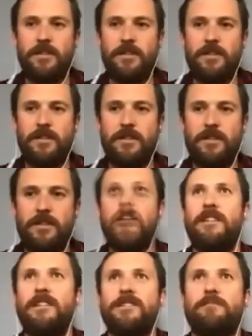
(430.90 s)
And then
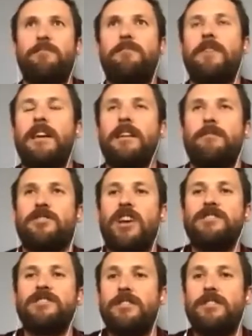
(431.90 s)
you just end up
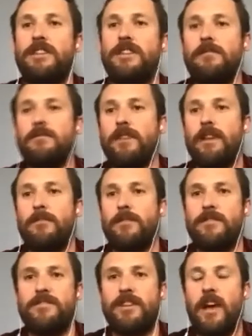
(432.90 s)
chasing your dick all day
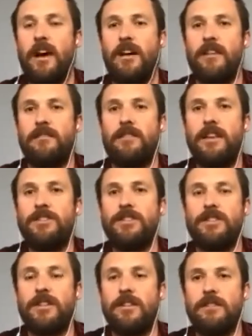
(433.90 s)
because you can't get
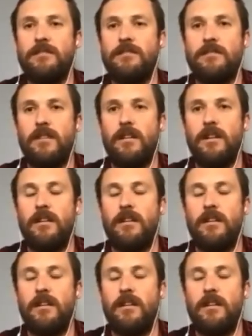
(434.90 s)
shit done. So